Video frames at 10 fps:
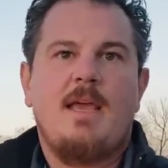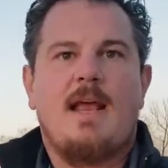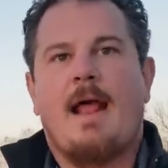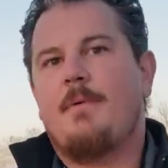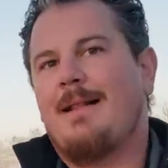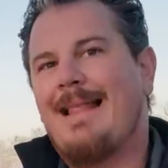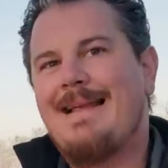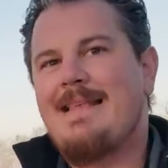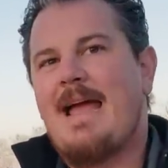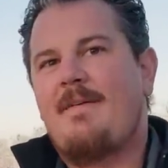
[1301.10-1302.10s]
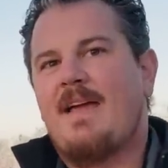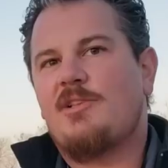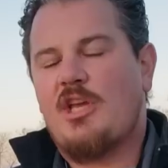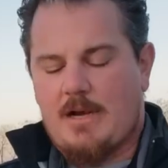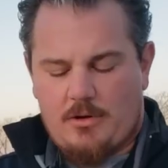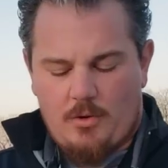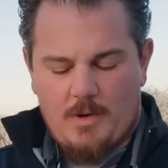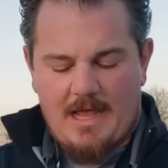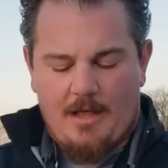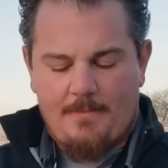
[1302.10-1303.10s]
And I would have liked to have that channel. It
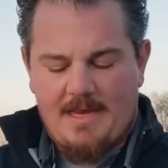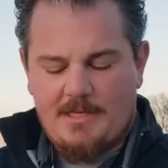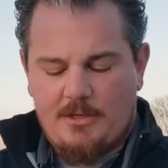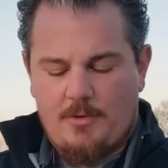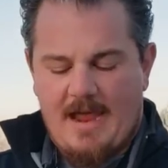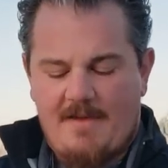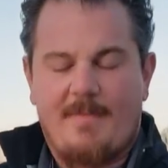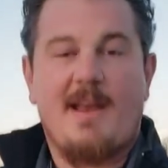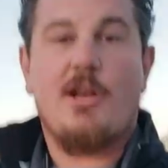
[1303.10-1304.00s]
would have helped me to have my